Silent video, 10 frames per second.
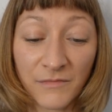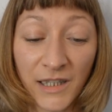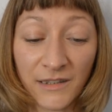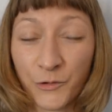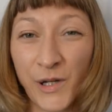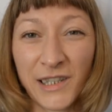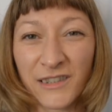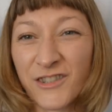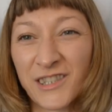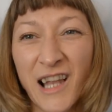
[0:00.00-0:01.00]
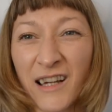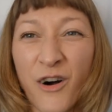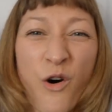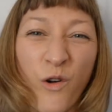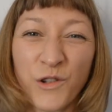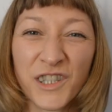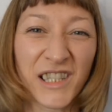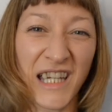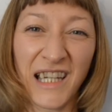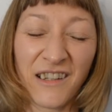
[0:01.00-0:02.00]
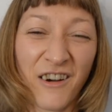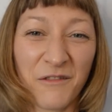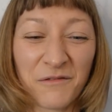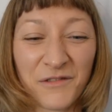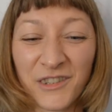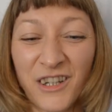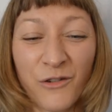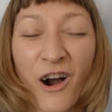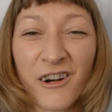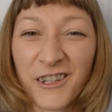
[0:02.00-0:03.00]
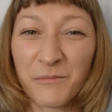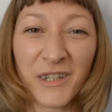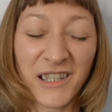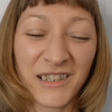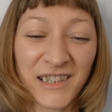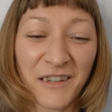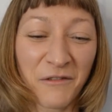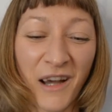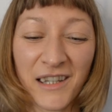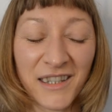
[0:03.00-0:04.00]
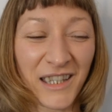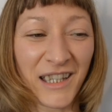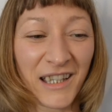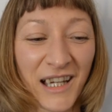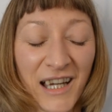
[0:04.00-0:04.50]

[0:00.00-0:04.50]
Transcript: it created just like a whole scene of, you know, arguments and fighting.